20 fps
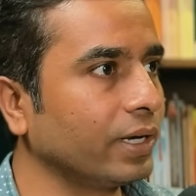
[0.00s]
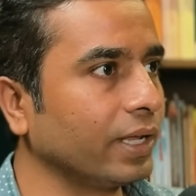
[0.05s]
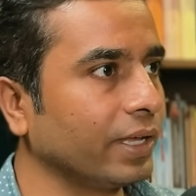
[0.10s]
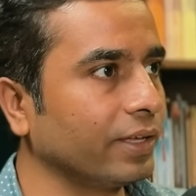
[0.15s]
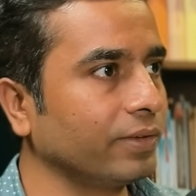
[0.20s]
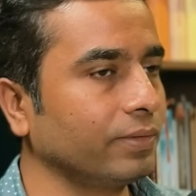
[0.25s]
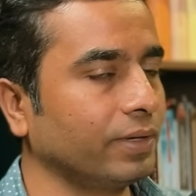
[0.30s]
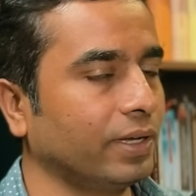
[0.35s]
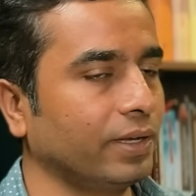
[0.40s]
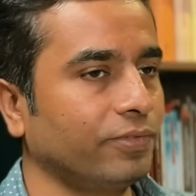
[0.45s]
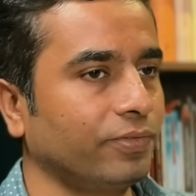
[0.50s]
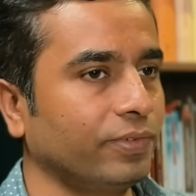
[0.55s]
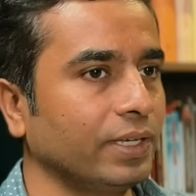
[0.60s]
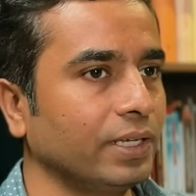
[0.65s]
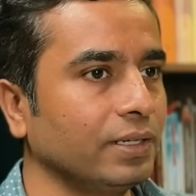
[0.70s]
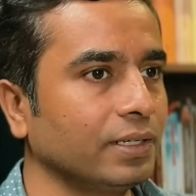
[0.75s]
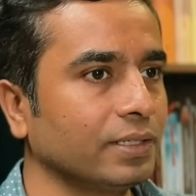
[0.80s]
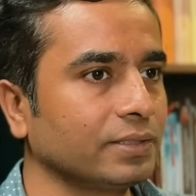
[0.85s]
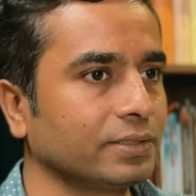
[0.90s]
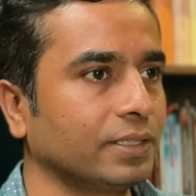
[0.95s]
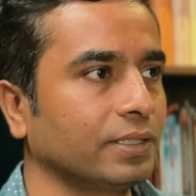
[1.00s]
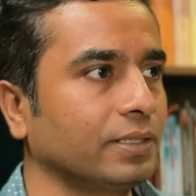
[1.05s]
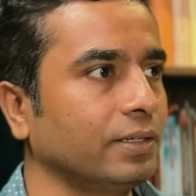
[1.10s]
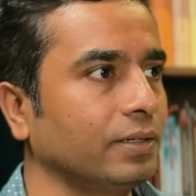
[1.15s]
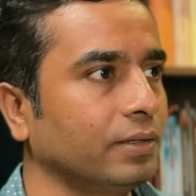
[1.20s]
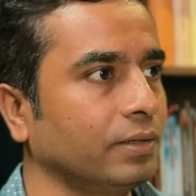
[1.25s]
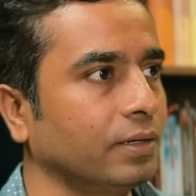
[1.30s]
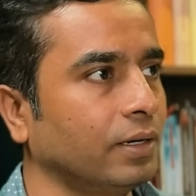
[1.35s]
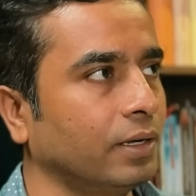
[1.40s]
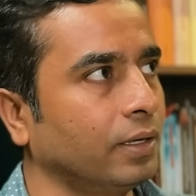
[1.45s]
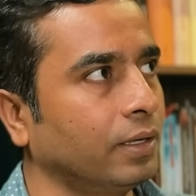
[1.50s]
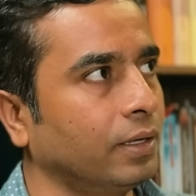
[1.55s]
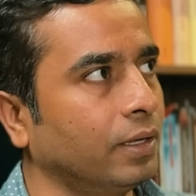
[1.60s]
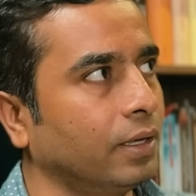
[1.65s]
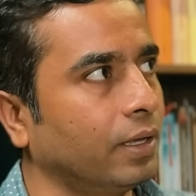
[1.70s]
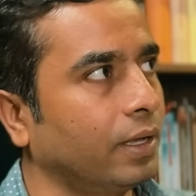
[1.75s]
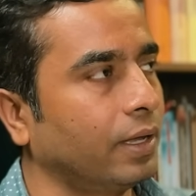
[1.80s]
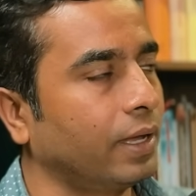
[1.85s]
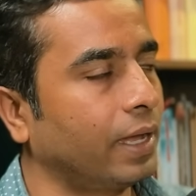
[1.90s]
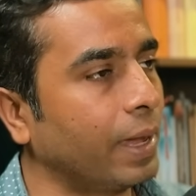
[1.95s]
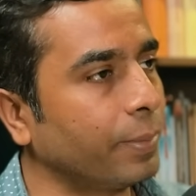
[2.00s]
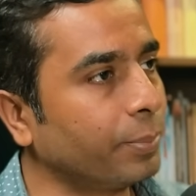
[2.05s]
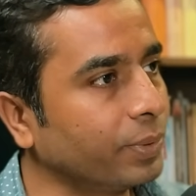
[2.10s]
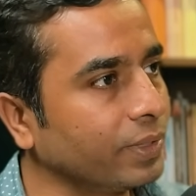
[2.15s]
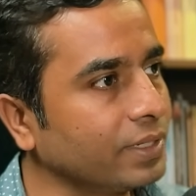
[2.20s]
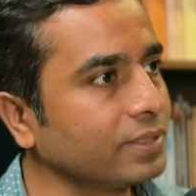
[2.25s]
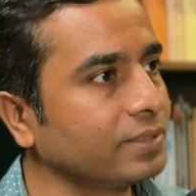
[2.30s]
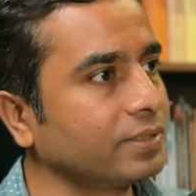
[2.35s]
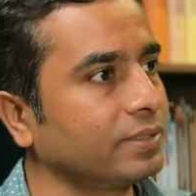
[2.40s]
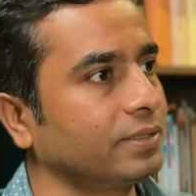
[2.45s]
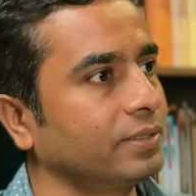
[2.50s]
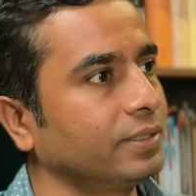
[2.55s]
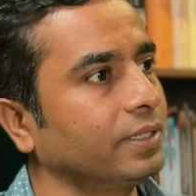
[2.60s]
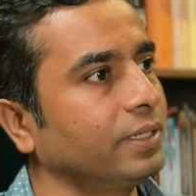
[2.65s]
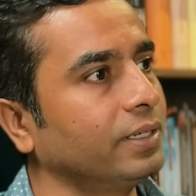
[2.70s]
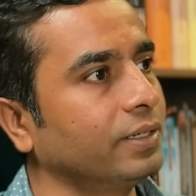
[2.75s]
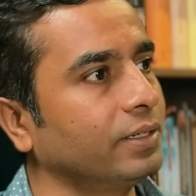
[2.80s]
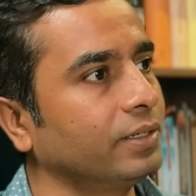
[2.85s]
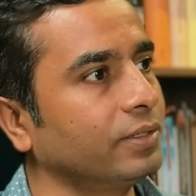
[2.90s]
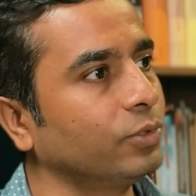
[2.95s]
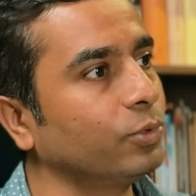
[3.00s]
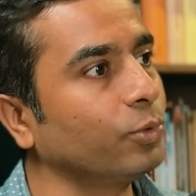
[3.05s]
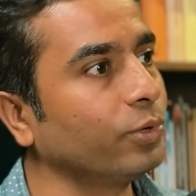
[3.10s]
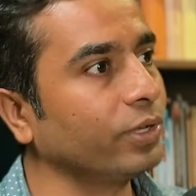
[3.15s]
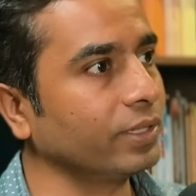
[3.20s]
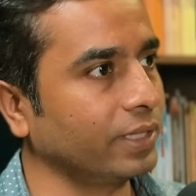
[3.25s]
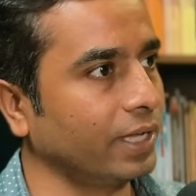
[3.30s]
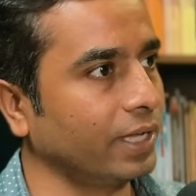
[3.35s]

I feel a certain happiness in doing that.